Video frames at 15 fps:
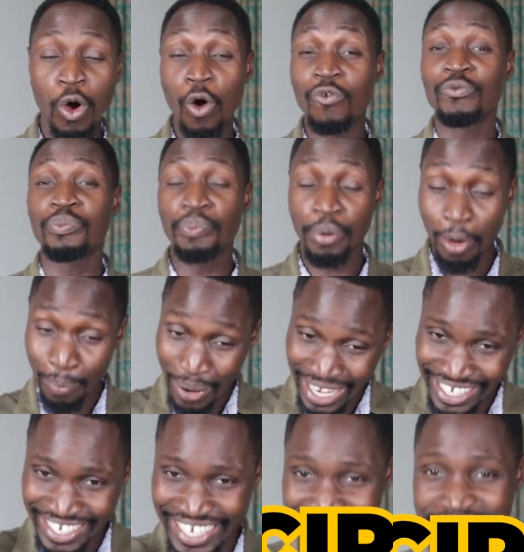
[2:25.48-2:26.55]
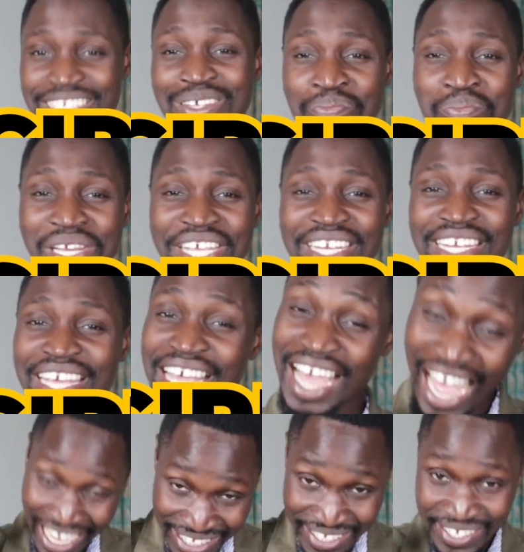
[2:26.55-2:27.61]
of proper discipline
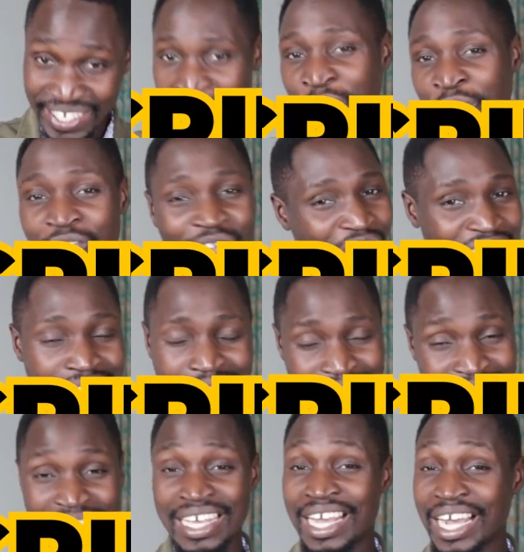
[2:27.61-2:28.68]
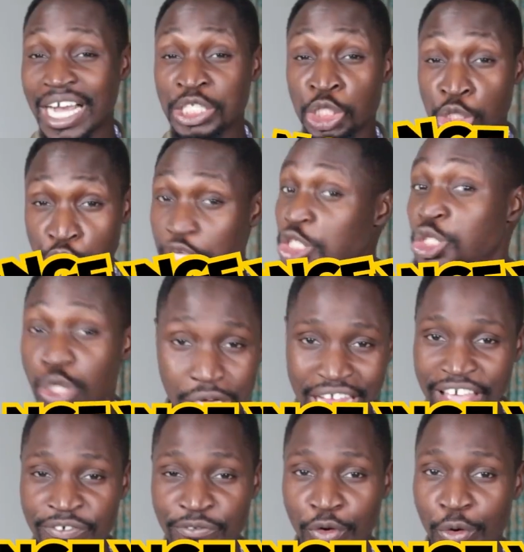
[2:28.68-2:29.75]
and sacrifice can change your
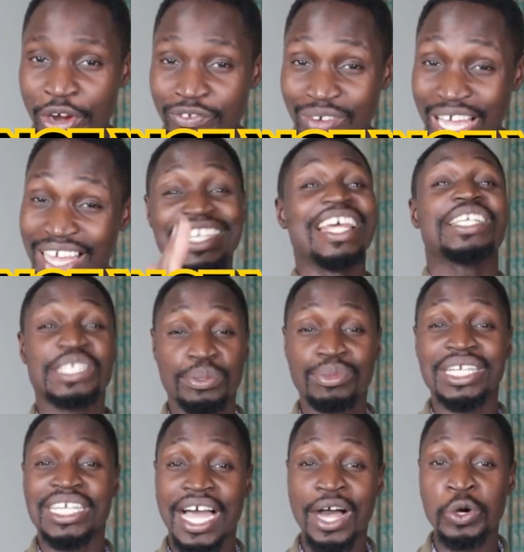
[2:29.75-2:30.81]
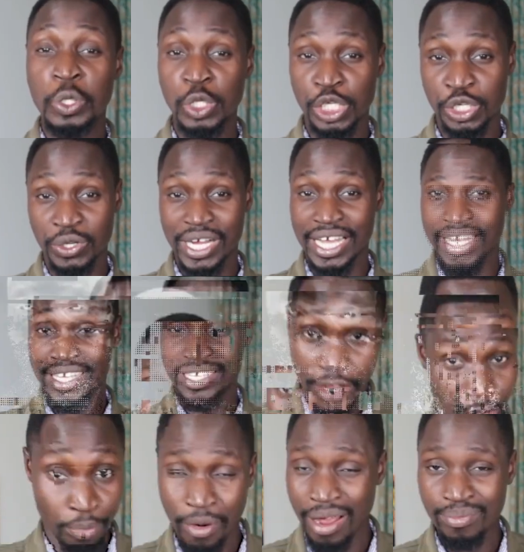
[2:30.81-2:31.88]
life forever. It doesn't matter how old you are. Now
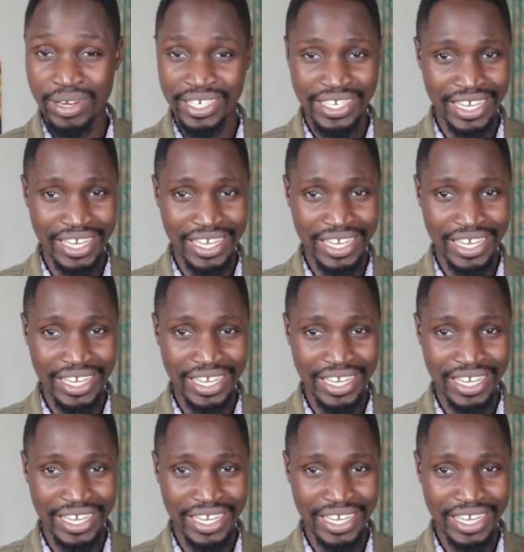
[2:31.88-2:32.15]
you're probably